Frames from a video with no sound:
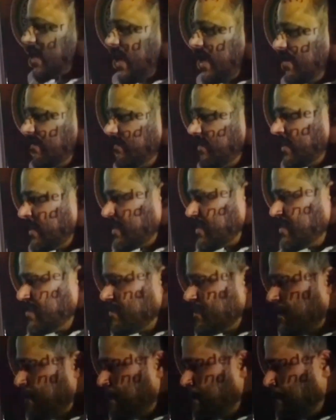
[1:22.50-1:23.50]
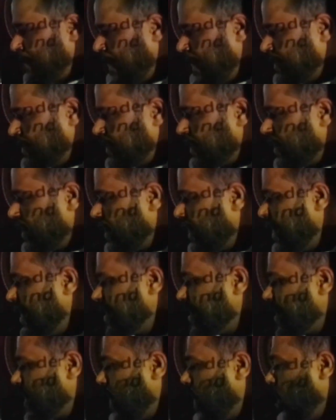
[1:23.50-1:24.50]
thrived in the plateau
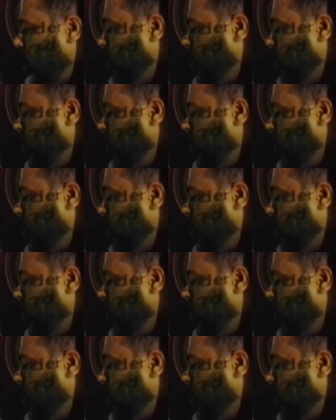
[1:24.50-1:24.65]
area